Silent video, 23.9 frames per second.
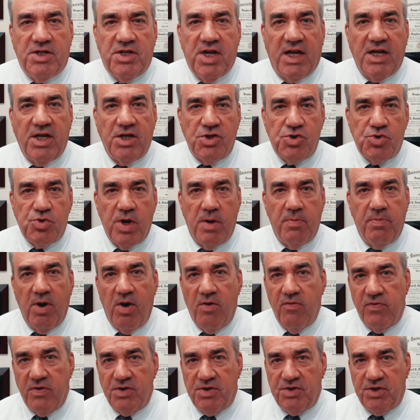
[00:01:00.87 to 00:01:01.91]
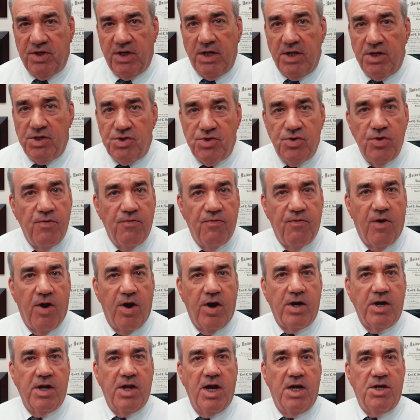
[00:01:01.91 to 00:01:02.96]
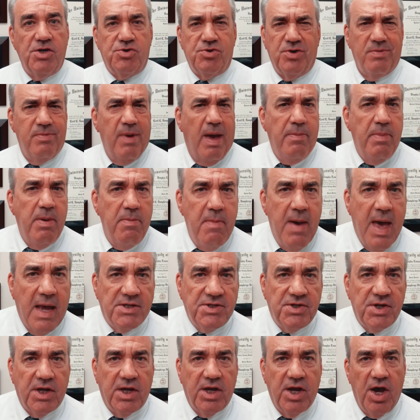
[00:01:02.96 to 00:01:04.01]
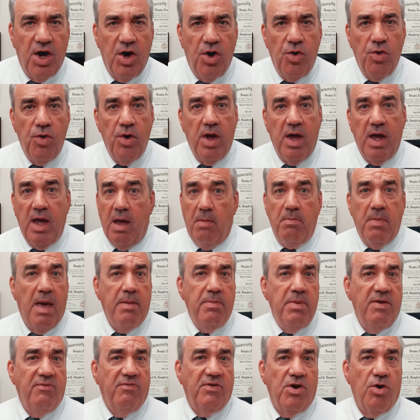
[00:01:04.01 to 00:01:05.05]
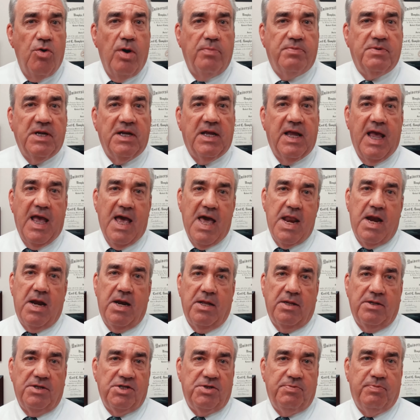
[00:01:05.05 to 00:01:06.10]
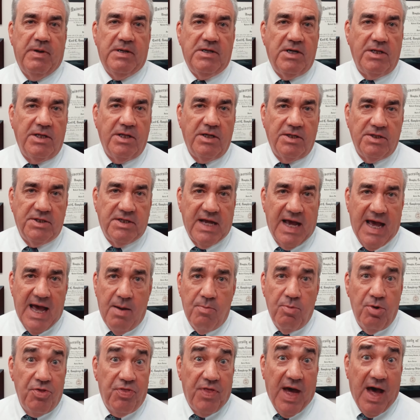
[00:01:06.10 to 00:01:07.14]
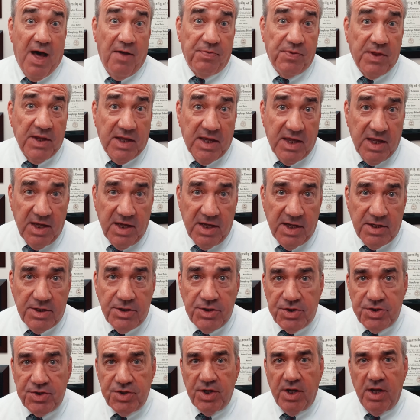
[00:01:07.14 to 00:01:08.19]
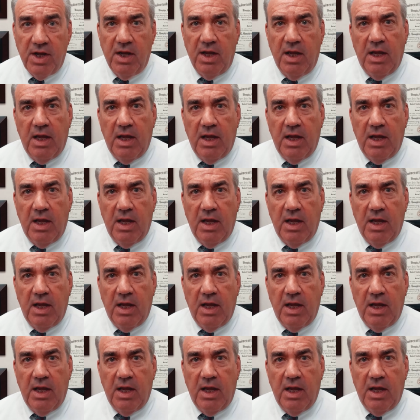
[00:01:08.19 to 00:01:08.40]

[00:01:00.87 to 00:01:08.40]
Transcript: to take a trip overseas to a foreign country, maybe Mexico, maybe even go up to Canada and spend a little time without the kids.